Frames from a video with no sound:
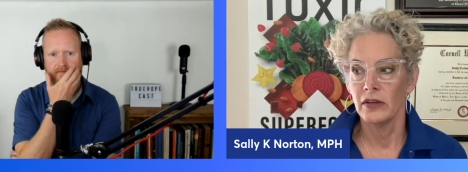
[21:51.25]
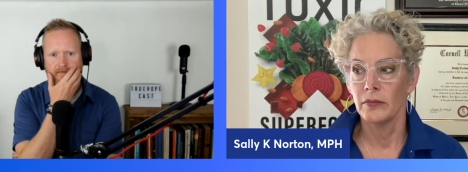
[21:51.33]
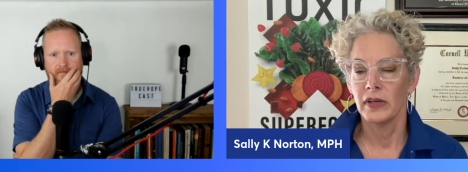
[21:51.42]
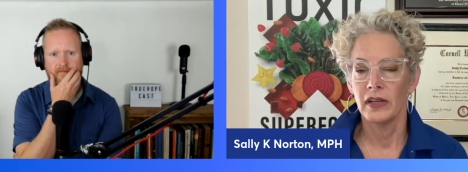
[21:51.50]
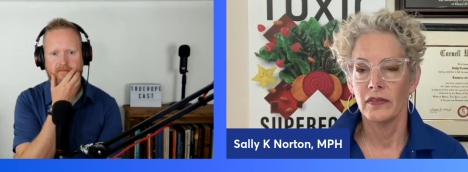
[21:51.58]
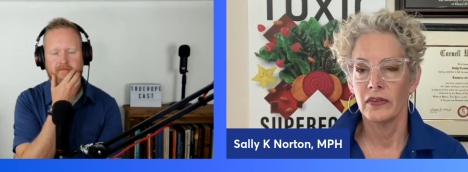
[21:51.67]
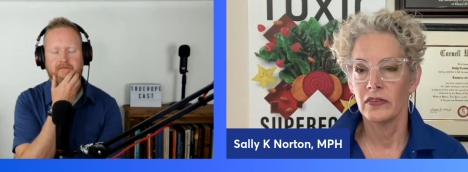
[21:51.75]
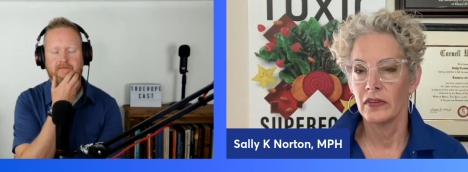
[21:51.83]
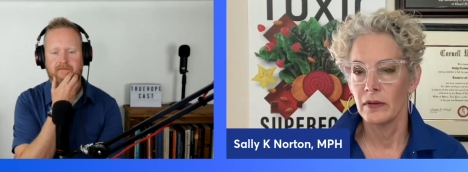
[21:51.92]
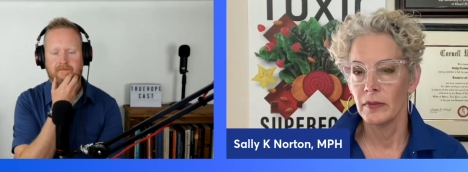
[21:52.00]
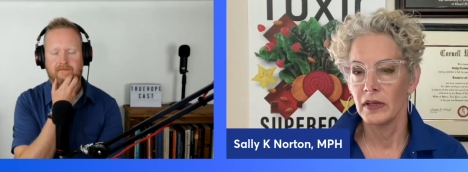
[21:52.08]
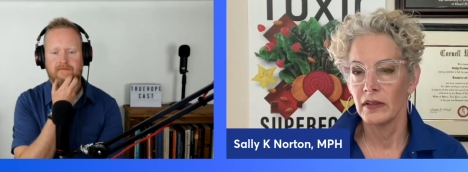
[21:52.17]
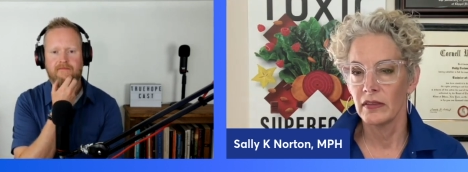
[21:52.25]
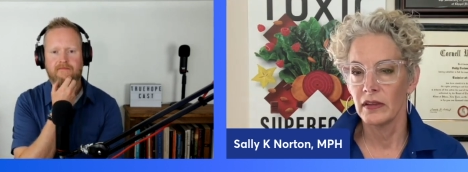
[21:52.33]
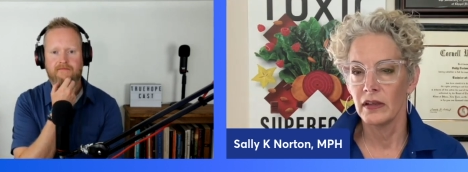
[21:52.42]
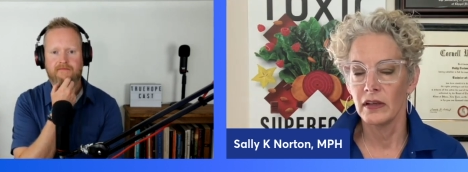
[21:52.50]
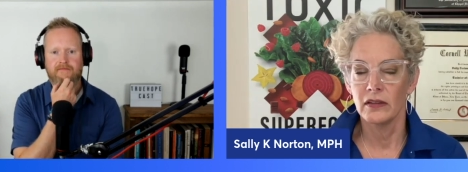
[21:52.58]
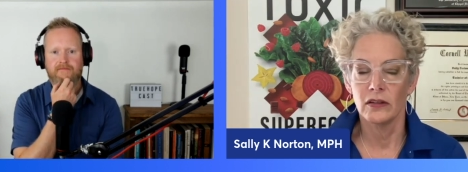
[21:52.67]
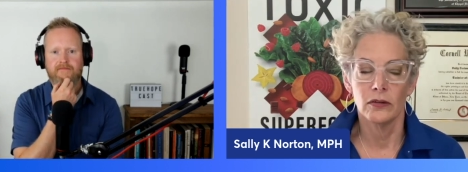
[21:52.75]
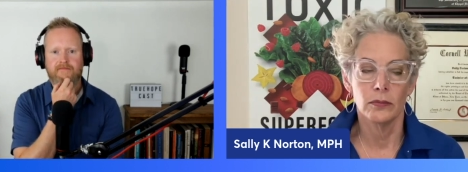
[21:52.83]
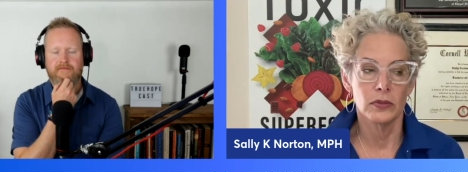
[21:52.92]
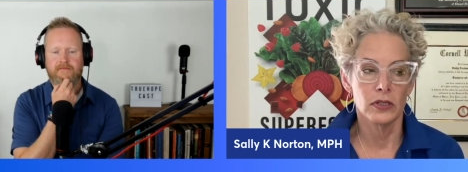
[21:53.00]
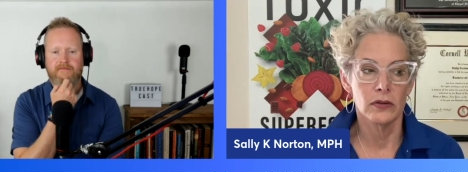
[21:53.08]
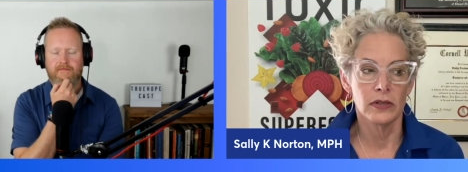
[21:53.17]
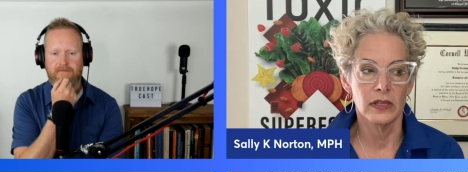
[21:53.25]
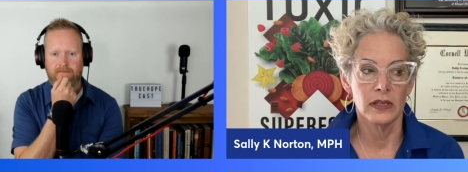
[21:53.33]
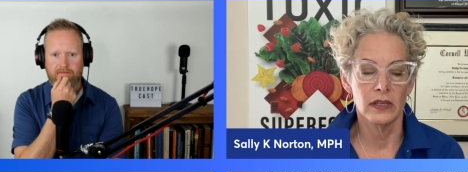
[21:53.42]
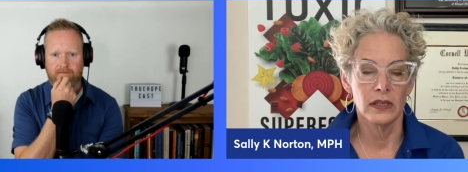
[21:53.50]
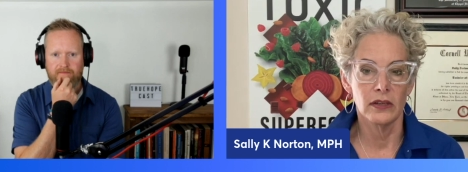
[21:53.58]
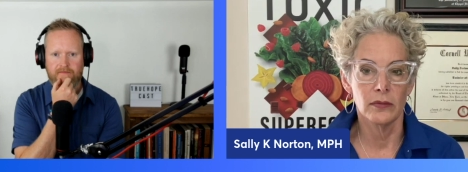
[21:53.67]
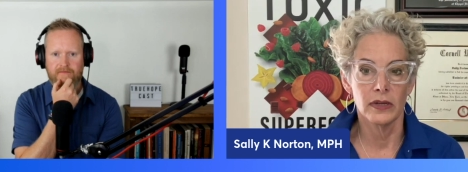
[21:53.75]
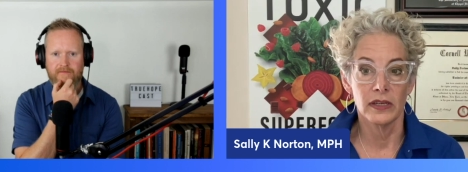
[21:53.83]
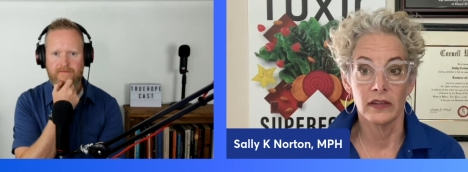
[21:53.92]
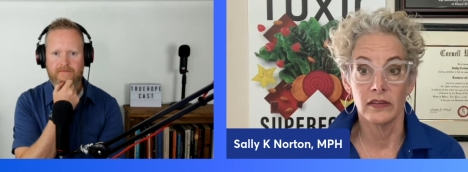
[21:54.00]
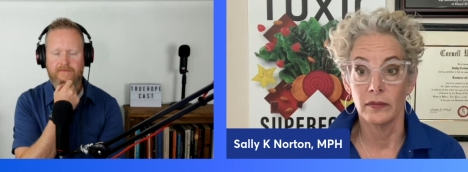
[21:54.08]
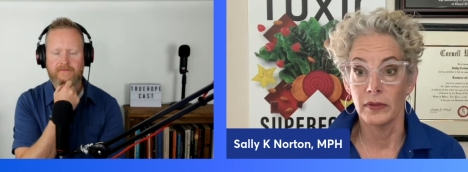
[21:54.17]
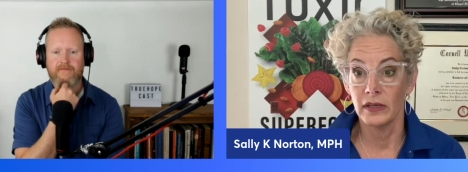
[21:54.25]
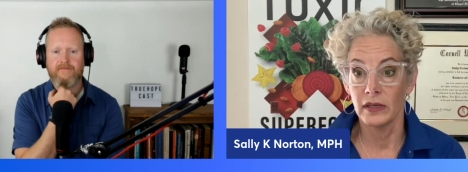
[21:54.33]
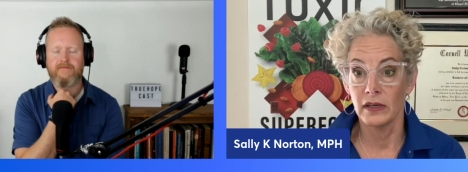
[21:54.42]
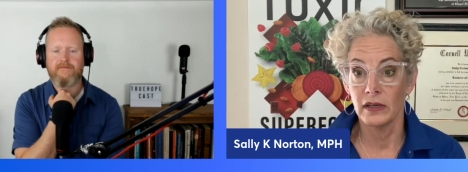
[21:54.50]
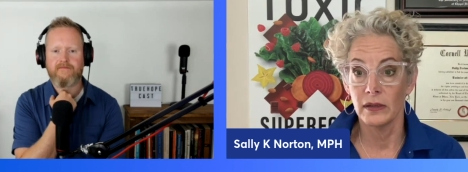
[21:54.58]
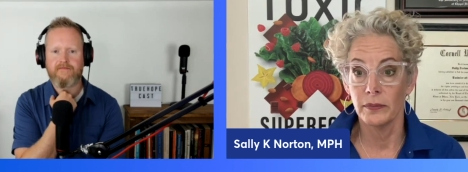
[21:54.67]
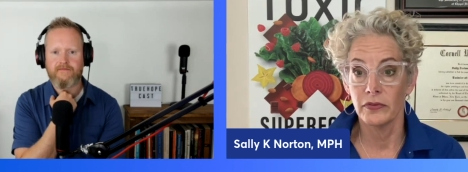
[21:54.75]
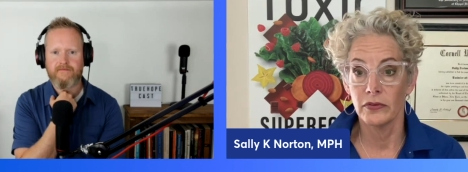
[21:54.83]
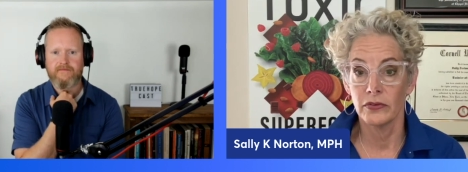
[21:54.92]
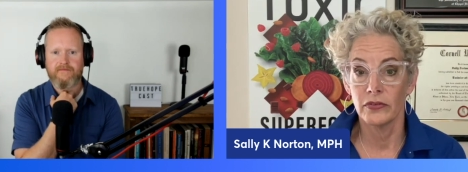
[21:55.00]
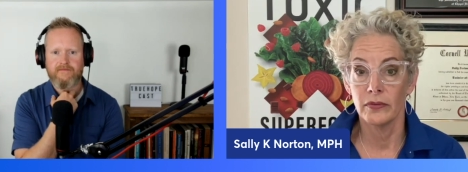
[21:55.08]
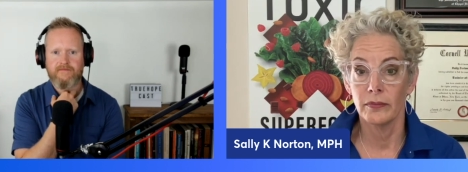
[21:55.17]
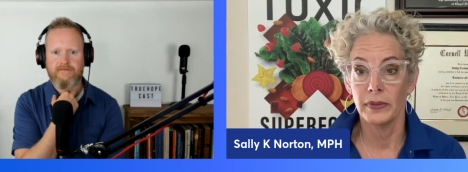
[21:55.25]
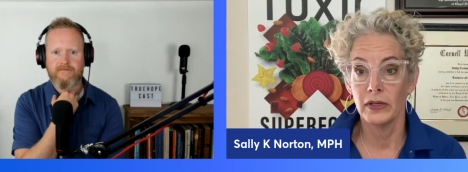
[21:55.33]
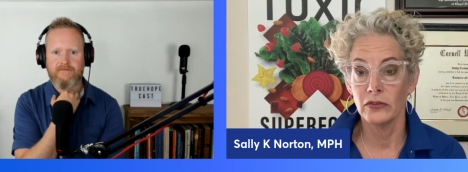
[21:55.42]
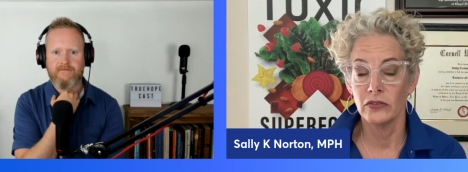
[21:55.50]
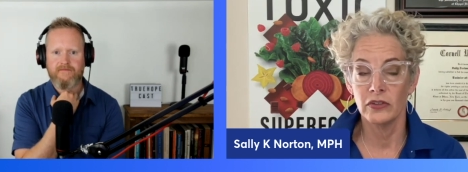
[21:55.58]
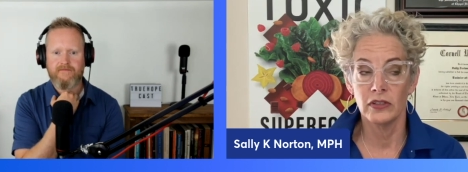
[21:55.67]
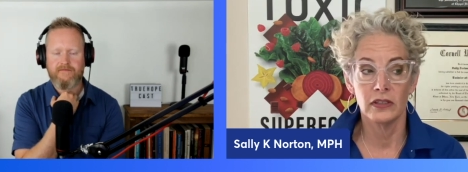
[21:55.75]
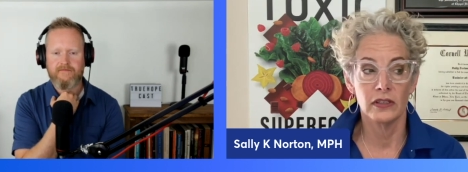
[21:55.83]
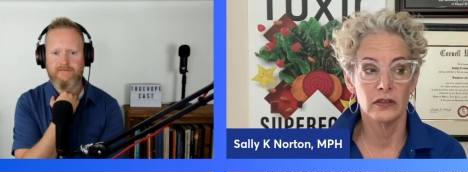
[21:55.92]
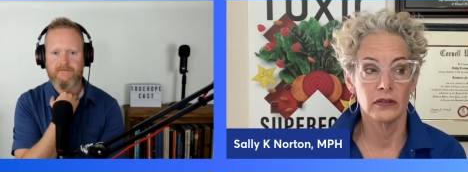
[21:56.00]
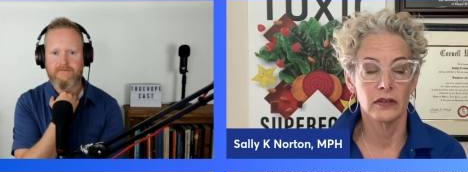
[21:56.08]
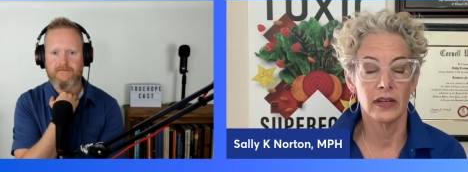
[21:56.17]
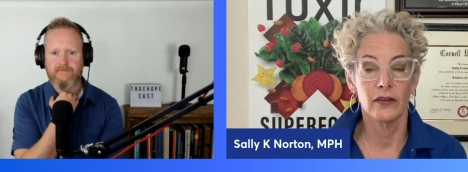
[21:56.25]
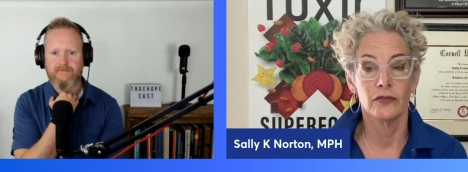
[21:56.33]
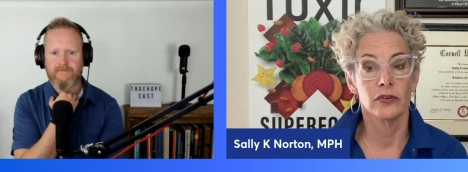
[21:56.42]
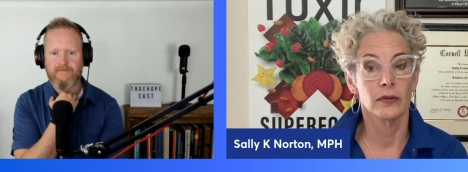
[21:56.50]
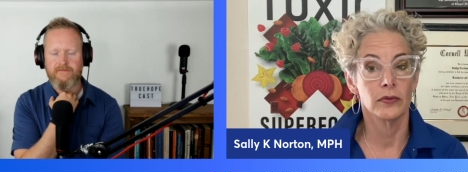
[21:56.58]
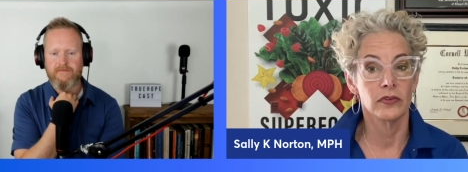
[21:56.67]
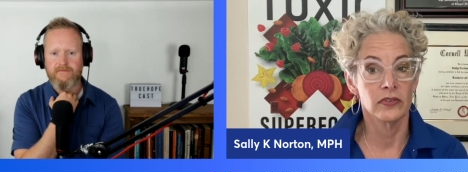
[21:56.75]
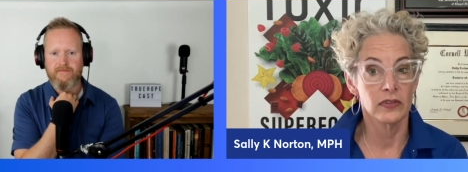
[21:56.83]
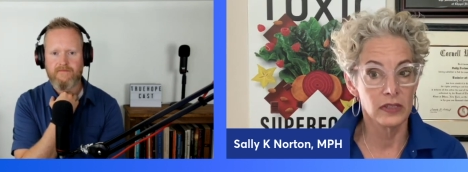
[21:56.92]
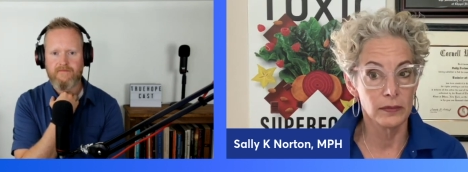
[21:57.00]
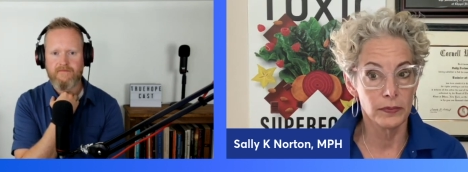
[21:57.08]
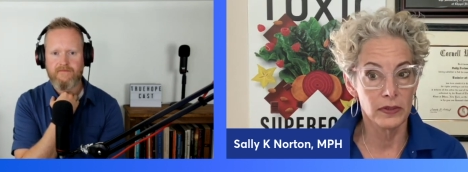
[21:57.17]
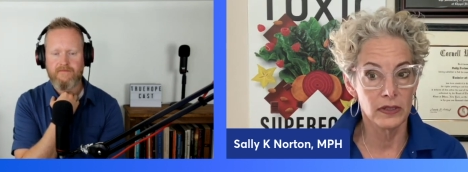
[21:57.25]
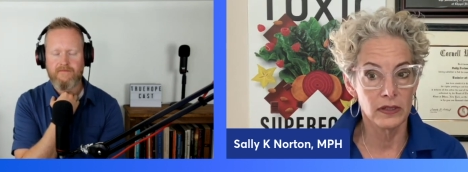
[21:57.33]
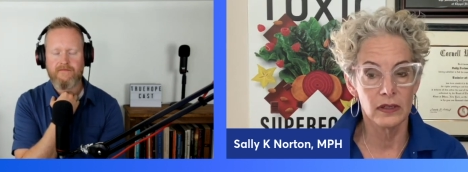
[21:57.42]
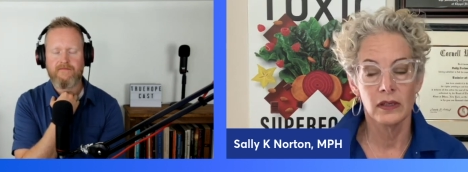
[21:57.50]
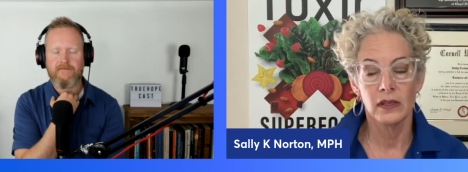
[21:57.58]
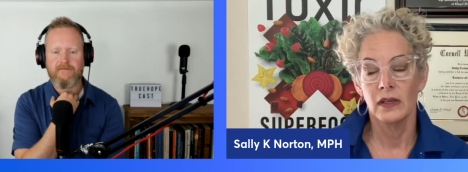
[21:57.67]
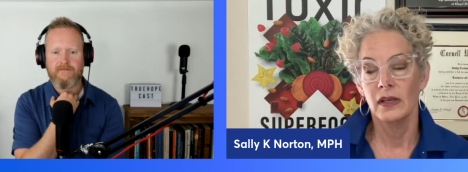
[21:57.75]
Speaker 1: You might have a stomach thing, a little bloating. You might get some hiccups or some belching or have trouble sleeping.